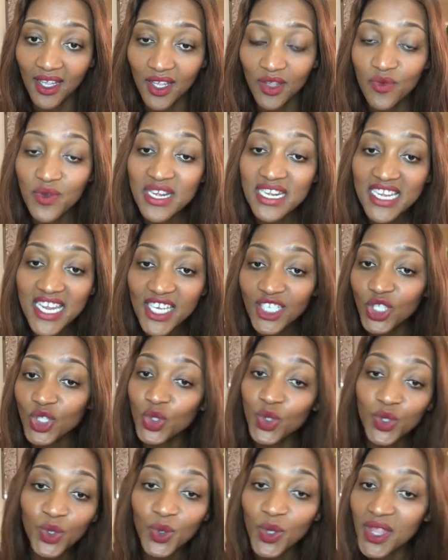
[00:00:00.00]
We need to
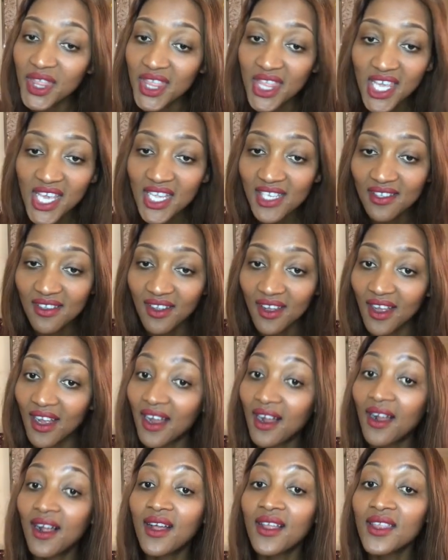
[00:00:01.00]
do things
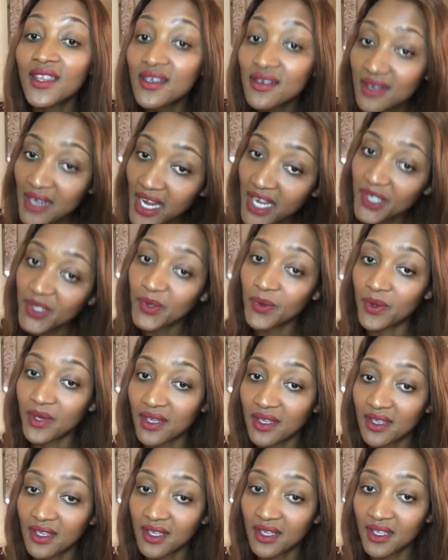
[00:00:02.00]
the right way.